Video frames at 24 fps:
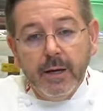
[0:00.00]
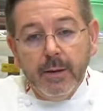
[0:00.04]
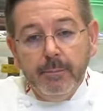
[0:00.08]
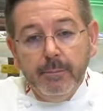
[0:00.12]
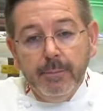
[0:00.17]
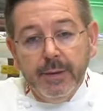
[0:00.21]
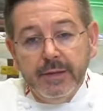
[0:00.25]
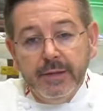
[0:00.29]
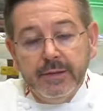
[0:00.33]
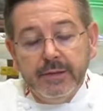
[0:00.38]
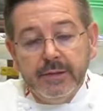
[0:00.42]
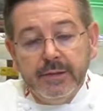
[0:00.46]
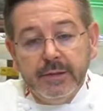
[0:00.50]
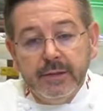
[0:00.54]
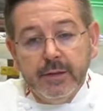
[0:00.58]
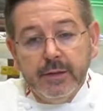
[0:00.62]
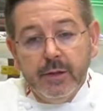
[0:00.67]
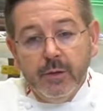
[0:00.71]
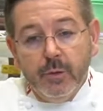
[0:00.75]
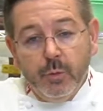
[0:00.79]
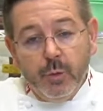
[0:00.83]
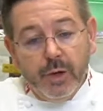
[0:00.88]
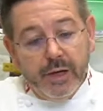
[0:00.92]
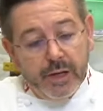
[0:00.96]
But
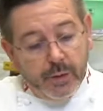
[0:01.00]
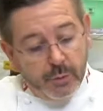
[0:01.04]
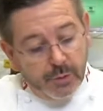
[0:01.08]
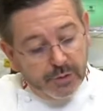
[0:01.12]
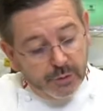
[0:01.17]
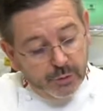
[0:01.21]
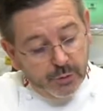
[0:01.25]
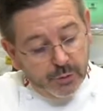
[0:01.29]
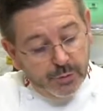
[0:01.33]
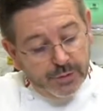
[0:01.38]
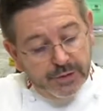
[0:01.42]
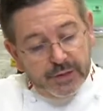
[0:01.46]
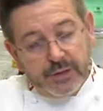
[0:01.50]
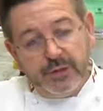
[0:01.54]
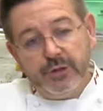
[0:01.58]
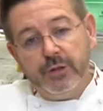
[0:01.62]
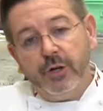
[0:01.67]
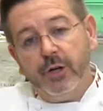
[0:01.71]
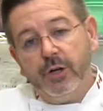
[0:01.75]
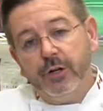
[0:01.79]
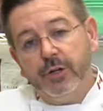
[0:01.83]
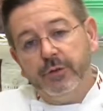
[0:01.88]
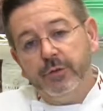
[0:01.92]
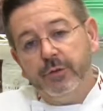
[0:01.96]
what I will do with this
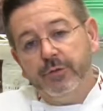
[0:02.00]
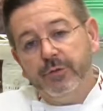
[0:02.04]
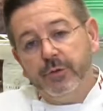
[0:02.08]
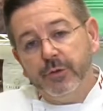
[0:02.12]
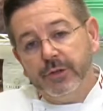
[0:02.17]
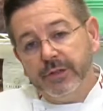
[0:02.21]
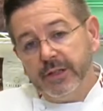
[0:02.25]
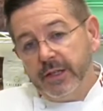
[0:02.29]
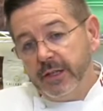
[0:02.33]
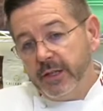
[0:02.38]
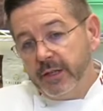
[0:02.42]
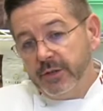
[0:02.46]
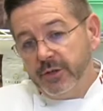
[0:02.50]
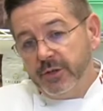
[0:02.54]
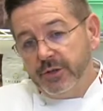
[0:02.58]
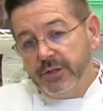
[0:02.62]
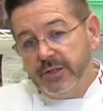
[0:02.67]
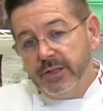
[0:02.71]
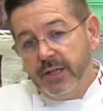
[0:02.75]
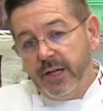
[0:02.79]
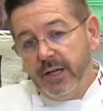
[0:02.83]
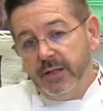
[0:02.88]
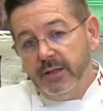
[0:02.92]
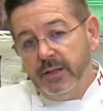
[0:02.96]
chocolate, of course, I just
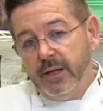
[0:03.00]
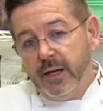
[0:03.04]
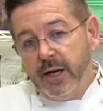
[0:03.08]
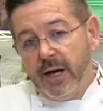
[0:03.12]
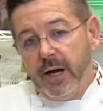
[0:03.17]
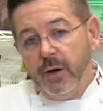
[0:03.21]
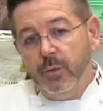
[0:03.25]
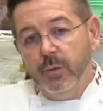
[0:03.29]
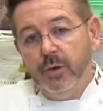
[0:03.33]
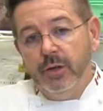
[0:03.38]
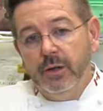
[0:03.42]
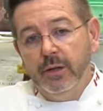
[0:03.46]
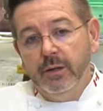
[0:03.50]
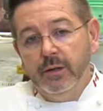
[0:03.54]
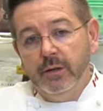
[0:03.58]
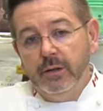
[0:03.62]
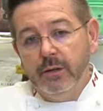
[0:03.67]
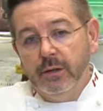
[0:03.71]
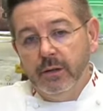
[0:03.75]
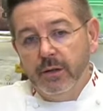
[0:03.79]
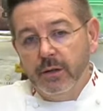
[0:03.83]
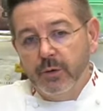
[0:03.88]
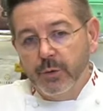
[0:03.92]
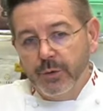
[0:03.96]
said, I will
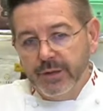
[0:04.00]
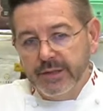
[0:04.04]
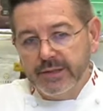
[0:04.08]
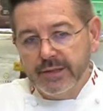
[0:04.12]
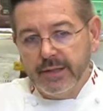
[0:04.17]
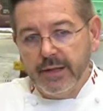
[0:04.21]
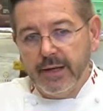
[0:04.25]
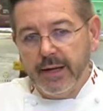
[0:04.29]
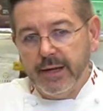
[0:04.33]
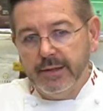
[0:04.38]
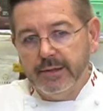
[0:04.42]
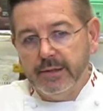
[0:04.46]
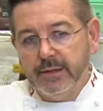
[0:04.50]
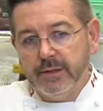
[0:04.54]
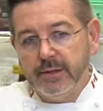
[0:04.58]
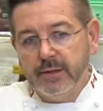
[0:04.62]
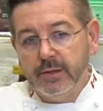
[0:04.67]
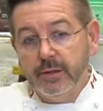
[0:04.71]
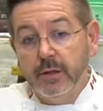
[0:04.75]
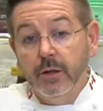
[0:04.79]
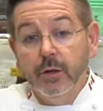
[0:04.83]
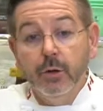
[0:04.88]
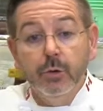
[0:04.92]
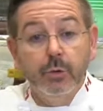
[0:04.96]
crystallize it.
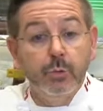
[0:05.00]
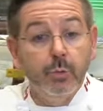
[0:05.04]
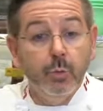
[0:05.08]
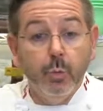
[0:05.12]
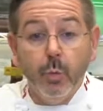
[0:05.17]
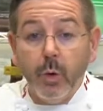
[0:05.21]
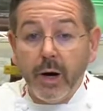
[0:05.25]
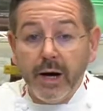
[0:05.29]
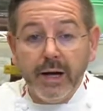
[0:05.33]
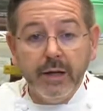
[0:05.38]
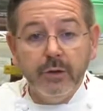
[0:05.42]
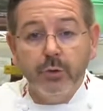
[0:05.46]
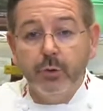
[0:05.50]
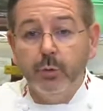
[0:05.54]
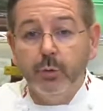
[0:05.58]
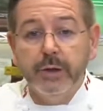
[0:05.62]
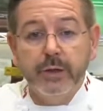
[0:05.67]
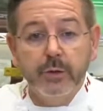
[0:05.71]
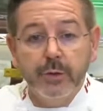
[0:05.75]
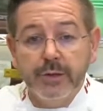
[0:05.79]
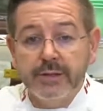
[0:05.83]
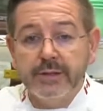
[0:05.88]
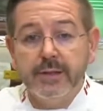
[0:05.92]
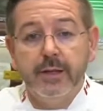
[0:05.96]
Why do we
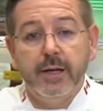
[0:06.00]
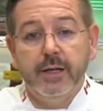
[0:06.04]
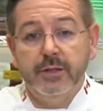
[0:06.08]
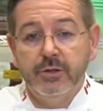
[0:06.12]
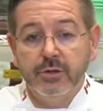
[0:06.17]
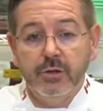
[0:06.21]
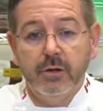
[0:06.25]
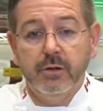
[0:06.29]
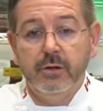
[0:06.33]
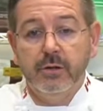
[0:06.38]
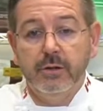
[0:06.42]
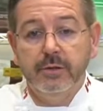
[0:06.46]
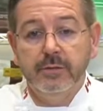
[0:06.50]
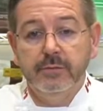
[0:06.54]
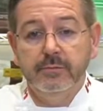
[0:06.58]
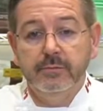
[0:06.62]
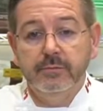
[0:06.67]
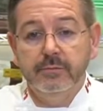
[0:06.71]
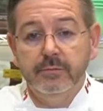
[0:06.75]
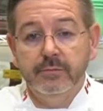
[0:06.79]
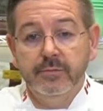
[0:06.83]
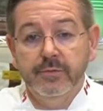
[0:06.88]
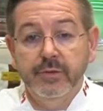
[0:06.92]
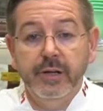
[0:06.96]
crystallize chocolate?
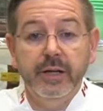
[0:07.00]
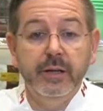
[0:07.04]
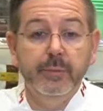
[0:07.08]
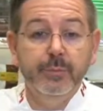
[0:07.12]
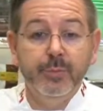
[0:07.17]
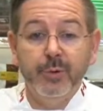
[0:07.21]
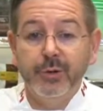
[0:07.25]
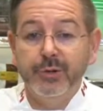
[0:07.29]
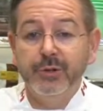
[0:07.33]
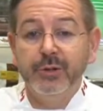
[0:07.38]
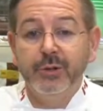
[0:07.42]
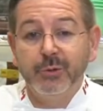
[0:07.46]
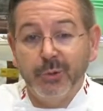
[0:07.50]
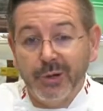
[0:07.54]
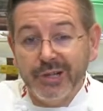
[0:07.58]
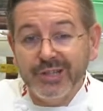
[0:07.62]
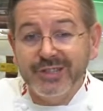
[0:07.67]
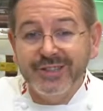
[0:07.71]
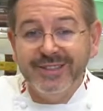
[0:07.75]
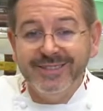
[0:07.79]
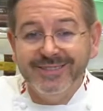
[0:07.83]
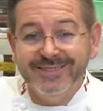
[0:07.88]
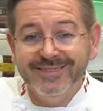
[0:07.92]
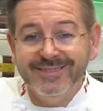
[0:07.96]
Very important
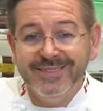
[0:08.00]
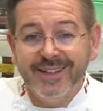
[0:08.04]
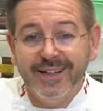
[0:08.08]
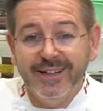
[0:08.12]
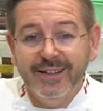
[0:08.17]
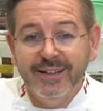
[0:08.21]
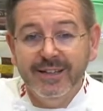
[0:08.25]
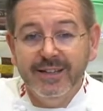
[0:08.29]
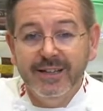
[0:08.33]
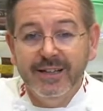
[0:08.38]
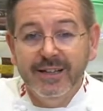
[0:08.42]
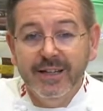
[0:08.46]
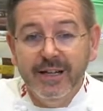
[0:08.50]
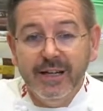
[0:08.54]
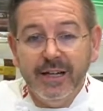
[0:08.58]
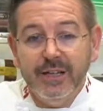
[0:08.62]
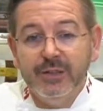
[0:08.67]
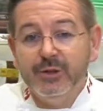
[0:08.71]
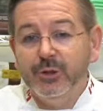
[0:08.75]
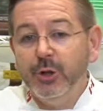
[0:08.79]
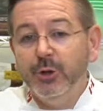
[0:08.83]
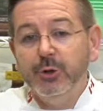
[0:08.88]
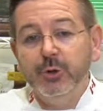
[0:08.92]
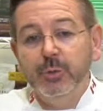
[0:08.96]
question.
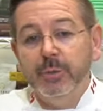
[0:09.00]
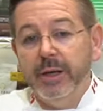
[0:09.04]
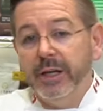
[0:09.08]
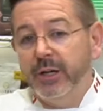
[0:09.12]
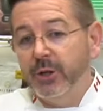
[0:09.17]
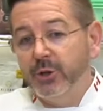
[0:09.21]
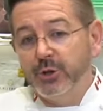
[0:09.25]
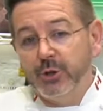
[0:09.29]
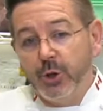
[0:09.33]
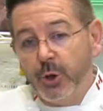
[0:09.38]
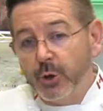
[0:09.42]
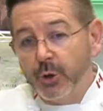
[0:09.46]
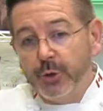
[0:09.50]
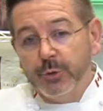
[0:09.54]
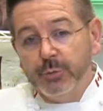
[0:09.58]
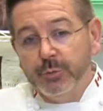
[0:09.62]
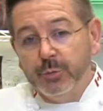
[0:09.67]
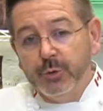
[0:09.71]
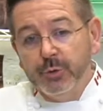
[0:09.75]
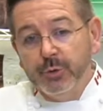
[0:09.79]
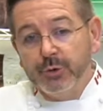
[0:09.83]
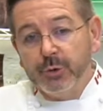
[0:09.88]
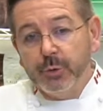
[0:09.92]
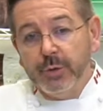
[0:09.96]
It's not to make a chocolate
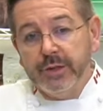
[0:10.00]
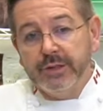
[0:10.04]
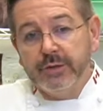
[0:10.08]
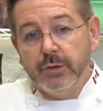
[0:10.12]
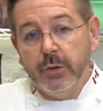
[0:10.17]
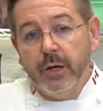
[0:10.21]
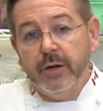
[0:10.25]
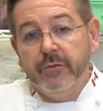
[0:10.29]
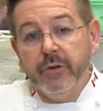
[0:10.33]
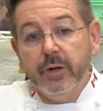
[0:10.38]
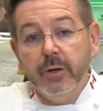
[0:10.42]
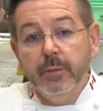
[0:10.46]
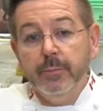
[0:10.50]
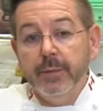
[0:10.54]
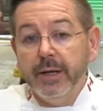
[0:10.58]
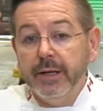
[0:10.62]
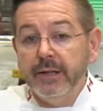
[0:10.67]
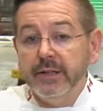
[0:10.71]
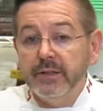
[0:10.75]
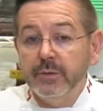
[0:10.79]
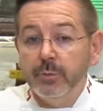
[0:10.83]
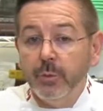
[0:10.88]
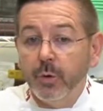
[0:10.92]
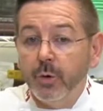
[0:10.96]
mousse or whatsoever, but
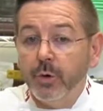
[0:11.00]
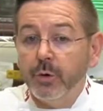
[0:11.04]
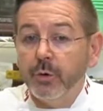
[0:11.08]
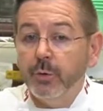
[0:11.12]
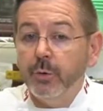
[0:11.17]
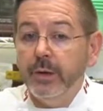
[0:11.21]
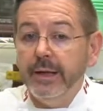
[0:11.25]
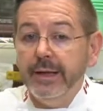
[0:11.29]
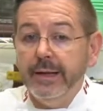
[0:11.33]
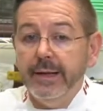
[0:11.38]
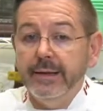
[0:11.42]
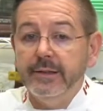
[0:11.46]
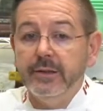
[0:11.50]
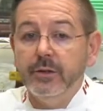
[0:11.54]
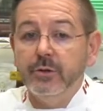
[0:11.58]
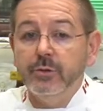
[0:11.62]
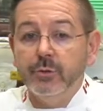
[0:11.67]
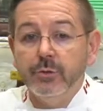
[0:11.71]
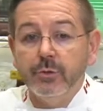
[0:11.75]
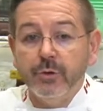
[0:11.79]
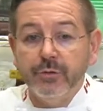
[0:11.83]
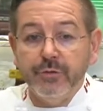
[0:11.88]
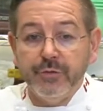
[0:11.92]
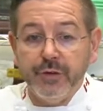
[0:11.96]
it's more related to
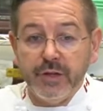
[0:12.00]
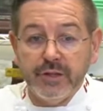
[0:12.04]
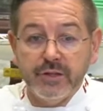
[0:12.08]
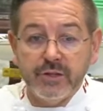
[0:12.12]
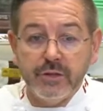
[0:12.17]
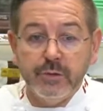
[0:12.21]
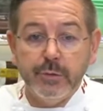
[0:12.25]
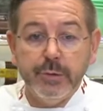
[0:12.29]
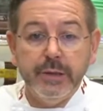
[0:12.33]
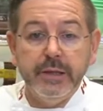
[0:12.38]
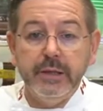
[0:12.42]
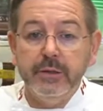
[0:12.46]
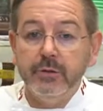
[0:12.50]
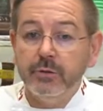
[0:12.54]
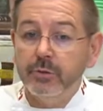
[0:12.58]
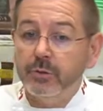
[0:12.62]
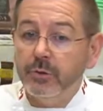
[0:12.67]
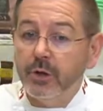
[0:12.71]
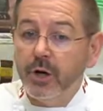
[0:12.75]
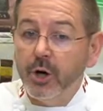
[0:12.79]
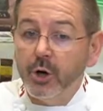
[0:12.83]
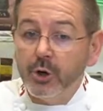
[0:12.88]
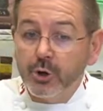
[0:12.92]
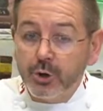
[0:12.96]
confectionery,
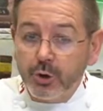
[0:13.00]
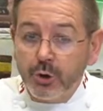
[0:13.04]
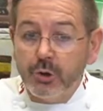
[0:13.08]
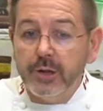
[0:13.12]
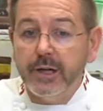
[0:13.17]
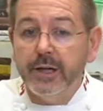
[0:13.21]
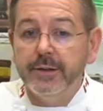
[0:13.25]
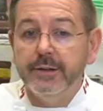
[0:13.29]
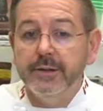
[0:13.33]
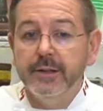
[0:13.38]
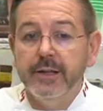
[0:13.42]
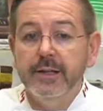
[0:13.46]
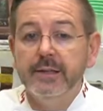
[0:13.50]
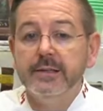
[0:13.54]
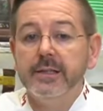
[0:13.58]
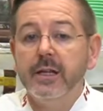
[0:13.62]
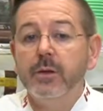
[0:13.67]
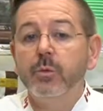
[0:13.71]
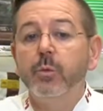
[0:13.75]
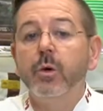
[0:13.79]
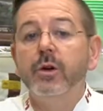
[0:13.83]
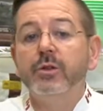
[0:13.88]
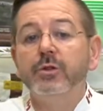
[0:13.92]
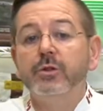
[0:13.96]
to chocolatiers
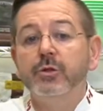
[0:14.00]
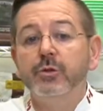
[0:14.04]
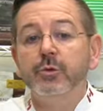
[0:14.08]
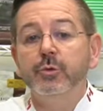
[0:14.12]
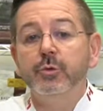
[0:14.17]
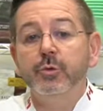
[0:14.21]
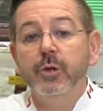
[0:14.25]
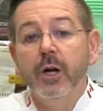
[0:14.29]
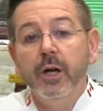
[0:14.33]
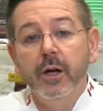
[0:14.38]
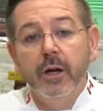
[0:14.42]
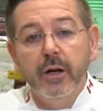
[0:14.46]
that wants to